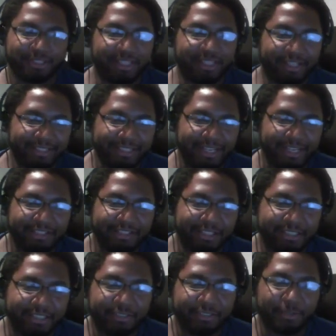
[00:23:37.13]
leading
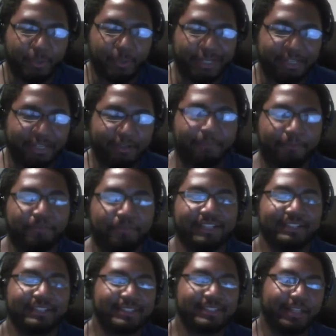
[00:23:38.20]
candidate as well.
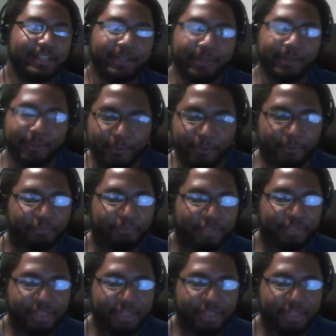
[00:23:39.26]
And so